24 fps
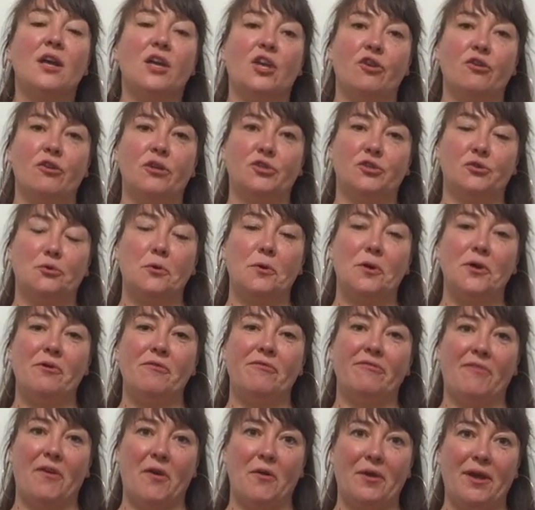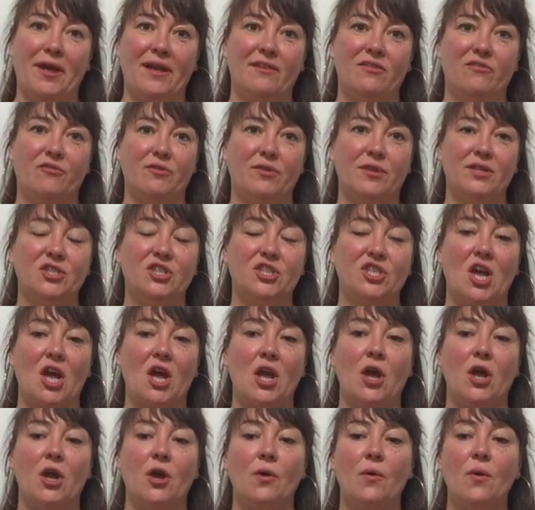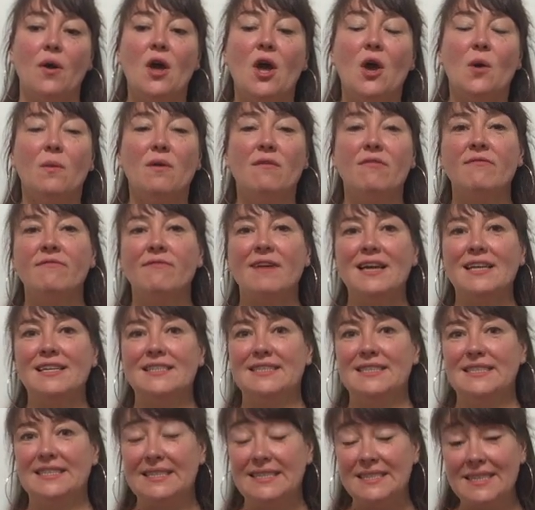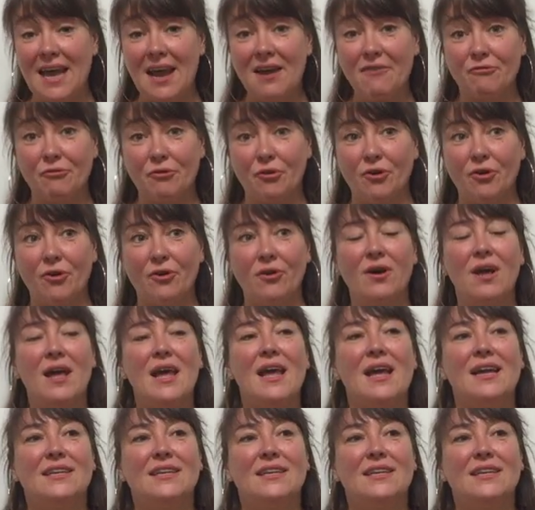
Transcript: curatorial focus for the show, we've invited several.